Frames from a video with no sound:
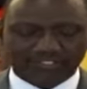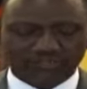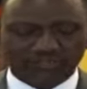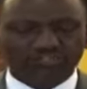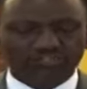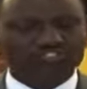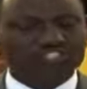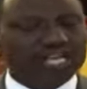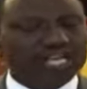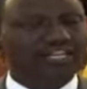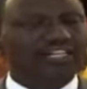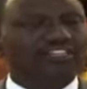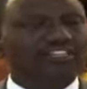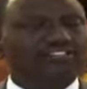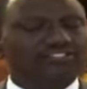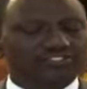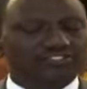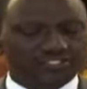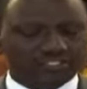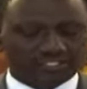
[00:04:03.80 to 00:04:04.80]
to
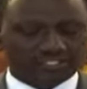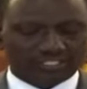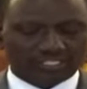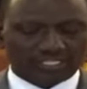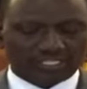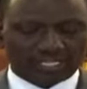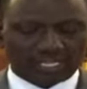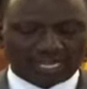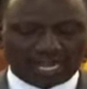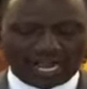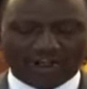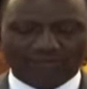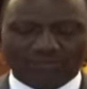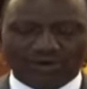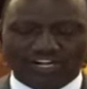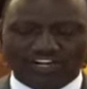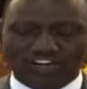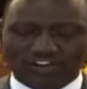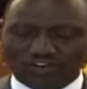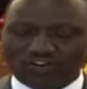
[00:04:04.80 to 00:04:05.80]
challenge
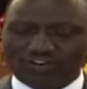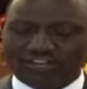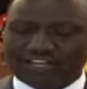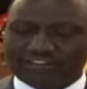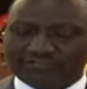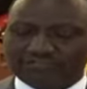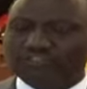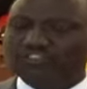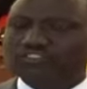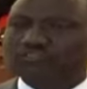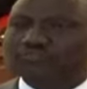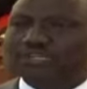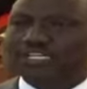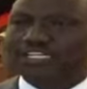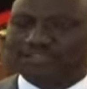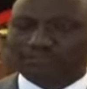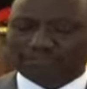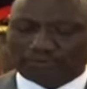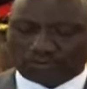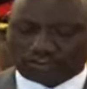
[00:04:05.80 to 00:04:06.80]
our law enforcement
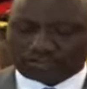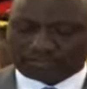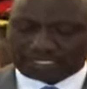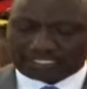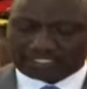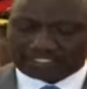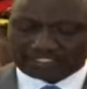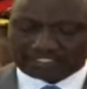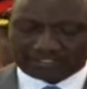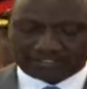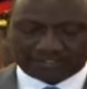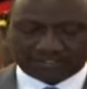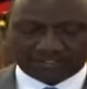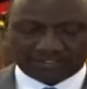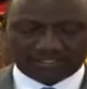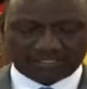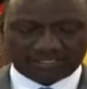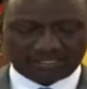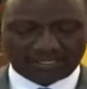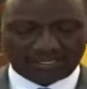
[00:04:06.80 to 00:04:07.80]
deployments
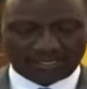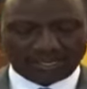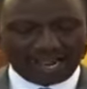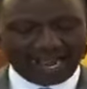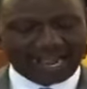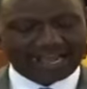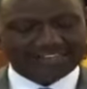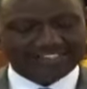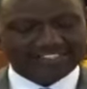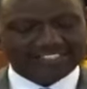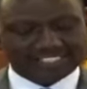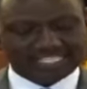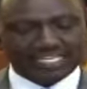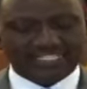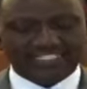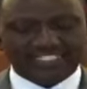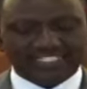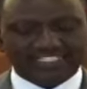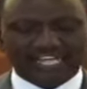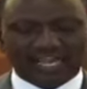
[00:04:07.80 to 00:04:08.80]
are
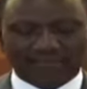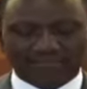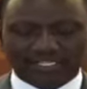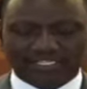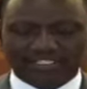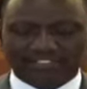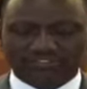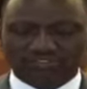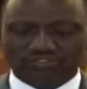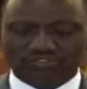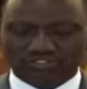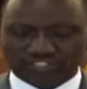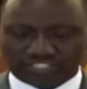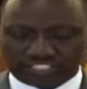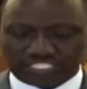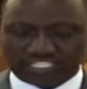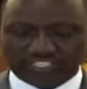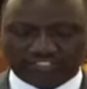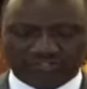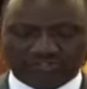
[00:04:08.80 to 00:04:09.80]
still determined to
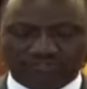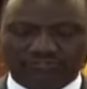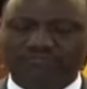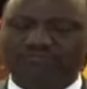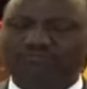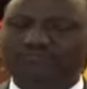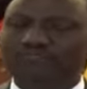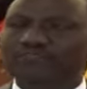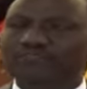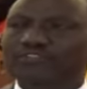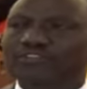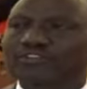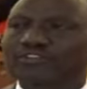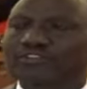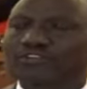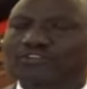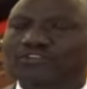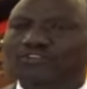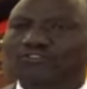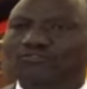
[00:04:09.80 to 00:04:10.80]
continue
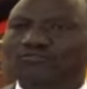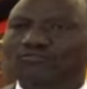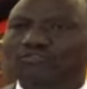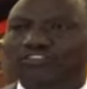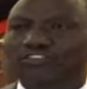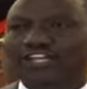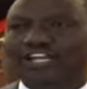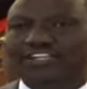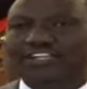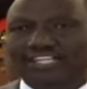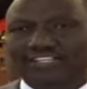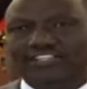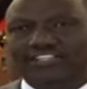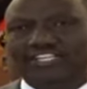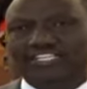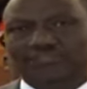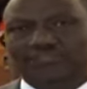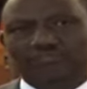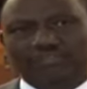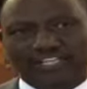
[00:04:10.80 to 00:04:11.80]
with their
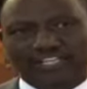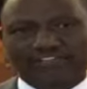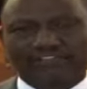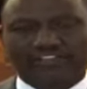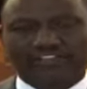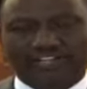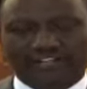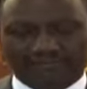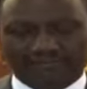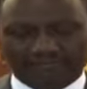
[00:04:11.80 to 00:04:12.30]
dangerous behavior.